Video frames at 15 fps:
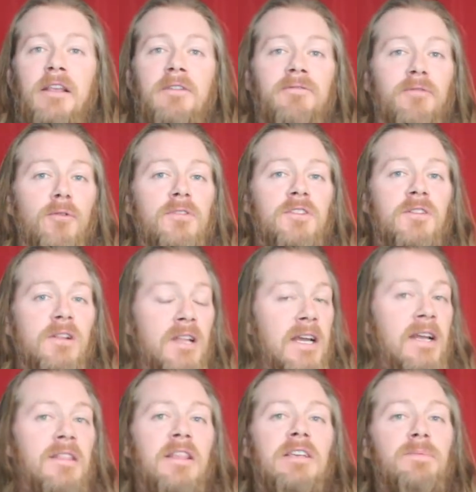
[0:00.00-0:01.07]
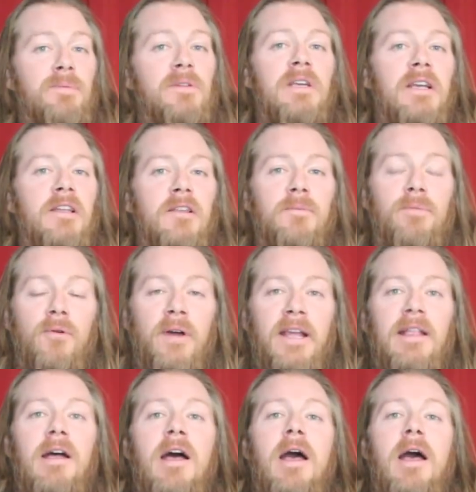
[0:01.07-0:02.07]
unfortunately, at this particular point,